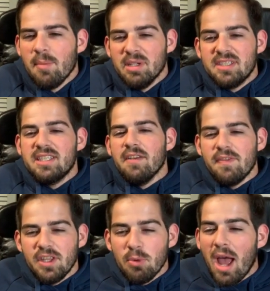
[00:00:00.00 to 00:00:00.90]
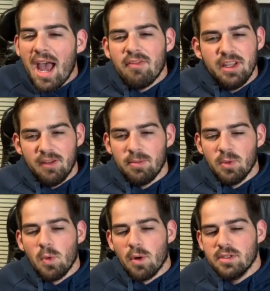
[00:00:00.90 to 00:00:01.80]
But Sif, you have to get from
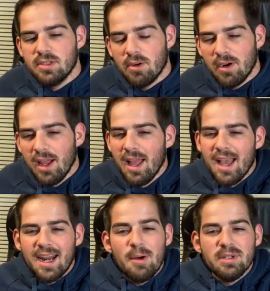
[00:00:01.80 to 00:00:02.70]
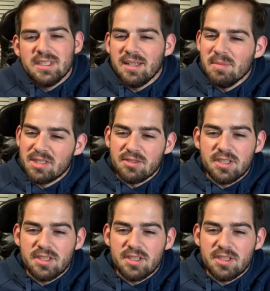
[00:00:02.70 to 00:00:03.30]
the war store, and I would say Mr.